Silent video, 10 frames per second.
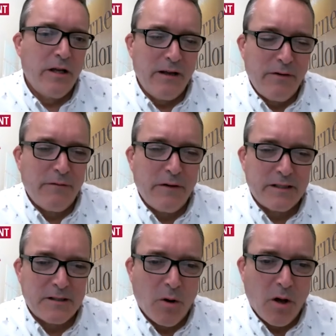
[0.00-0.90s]
Even if
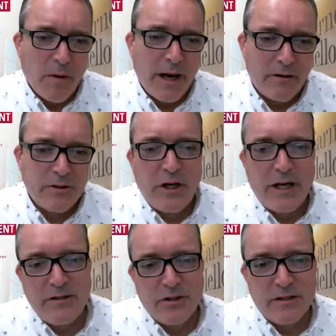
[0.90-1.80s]
it's small, minor
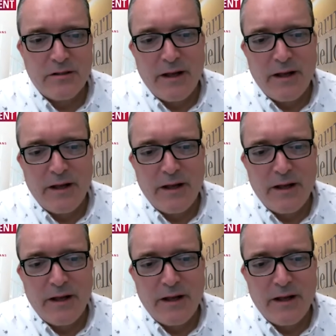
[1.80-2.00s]
changes,